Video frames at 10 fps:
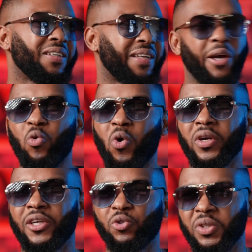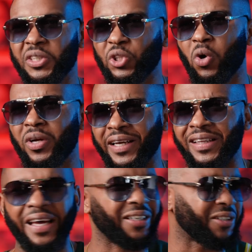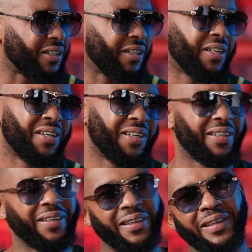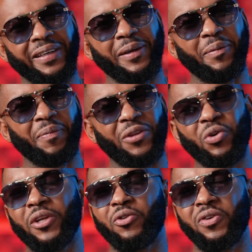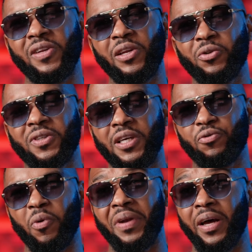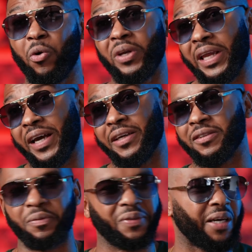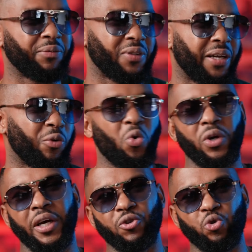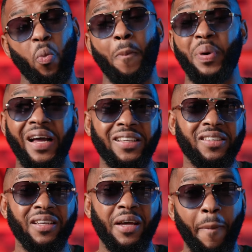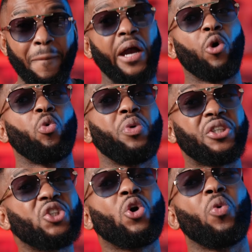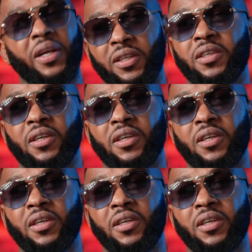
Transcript: Like Who Or Who, there's a song like that actually. And you get to see those things from online sometimes, like Who Or Who. But my original one